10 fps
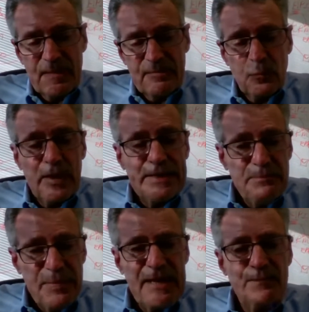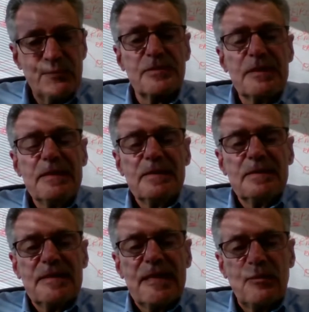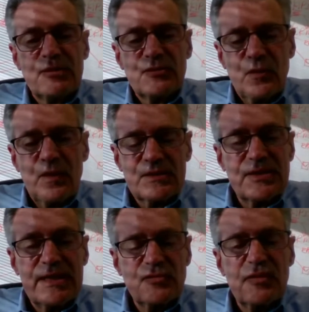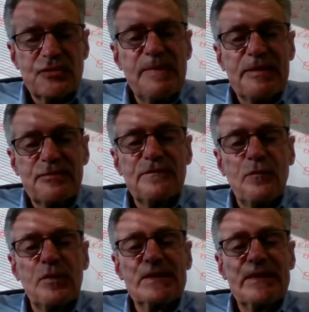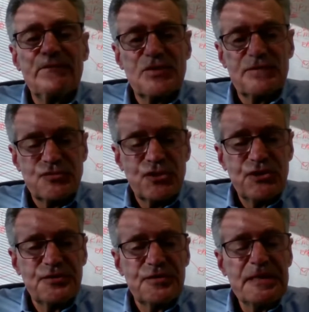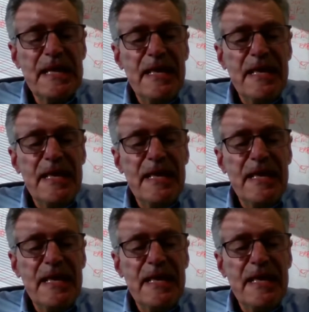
white paper that talks about the 4 levels of security,